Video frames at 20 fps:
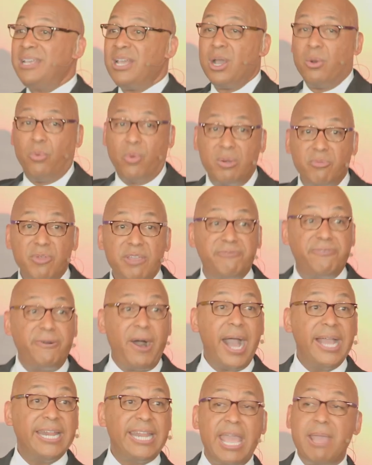When we
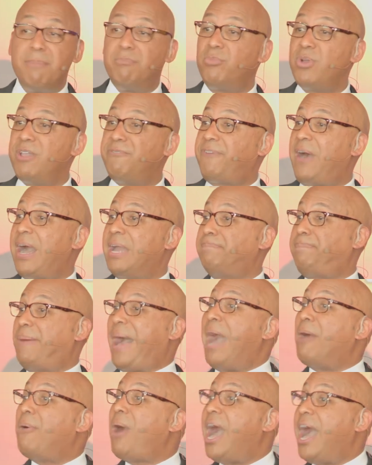find him, we find
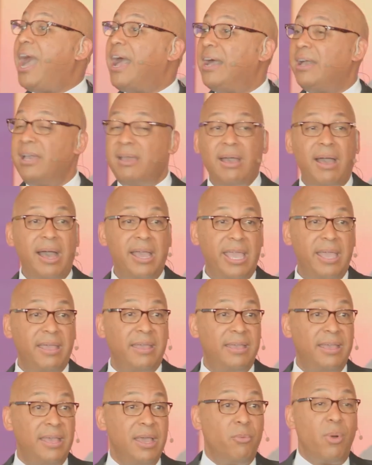power.
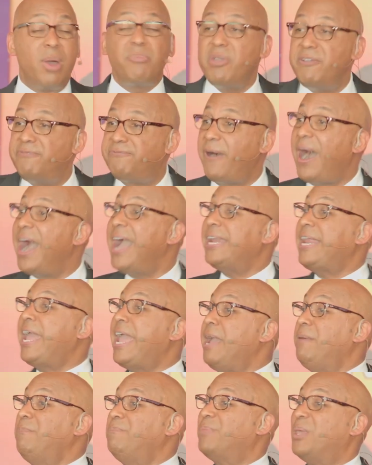When we find
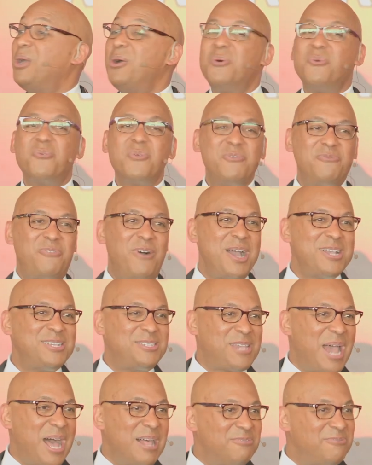him, we find
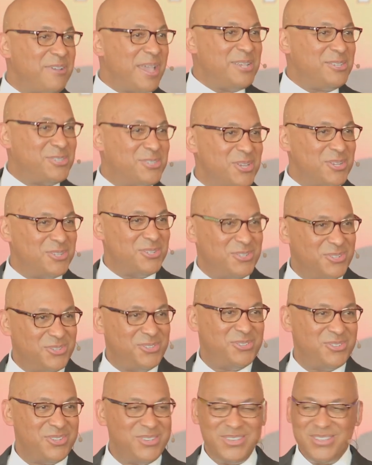salvation.
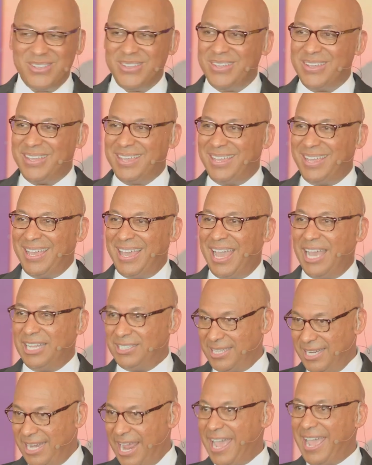And
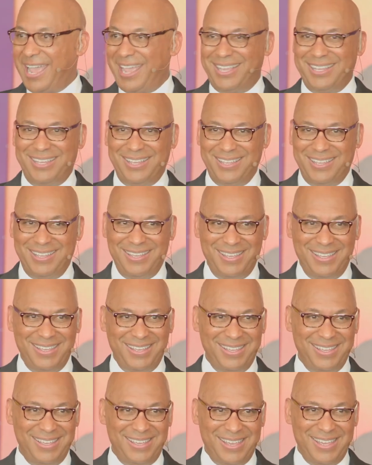today,
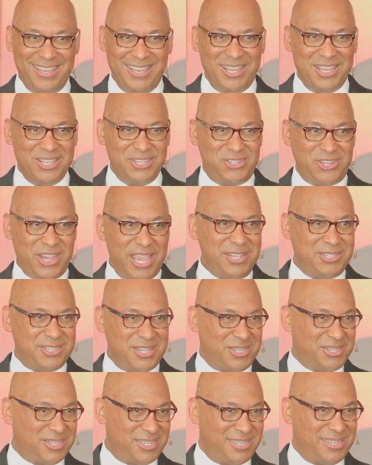
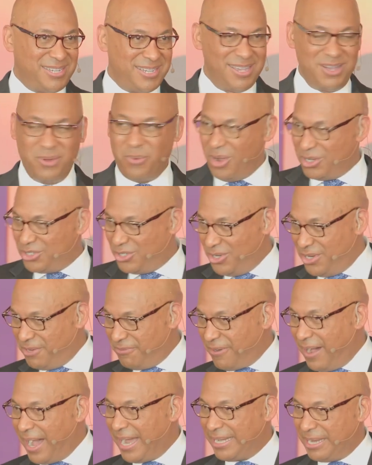Jesus wants you to
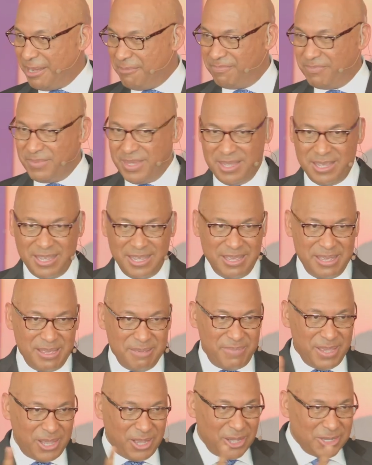find him
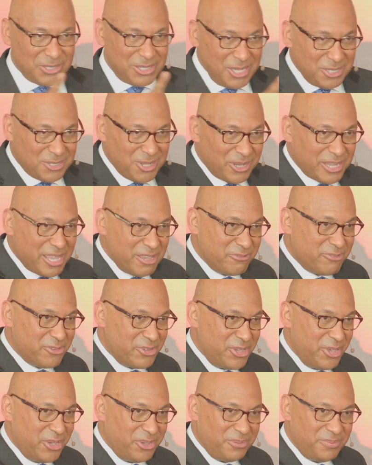because he's looking for you.